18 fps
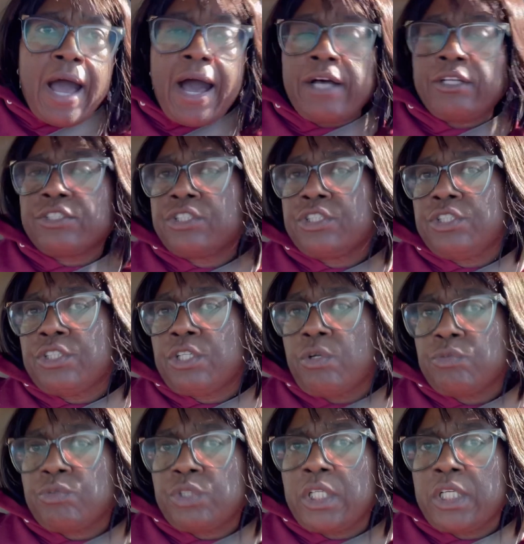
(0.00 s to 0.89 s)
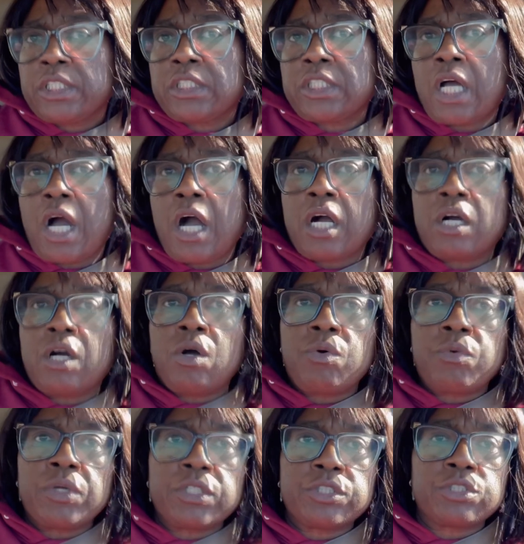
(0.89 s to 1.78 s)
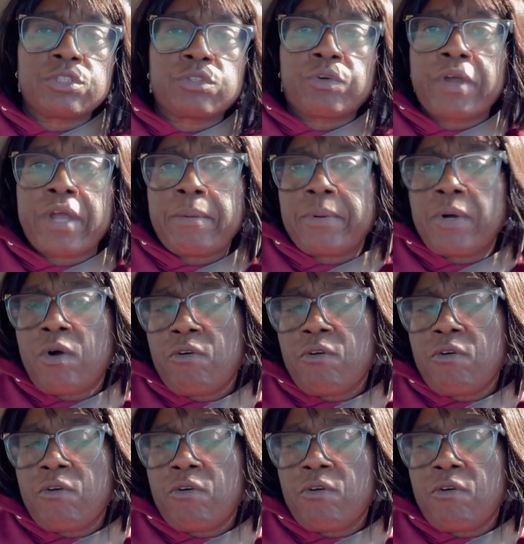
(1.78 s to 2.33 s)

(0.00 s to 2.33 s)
I'll see you on TikTok, on Instagram,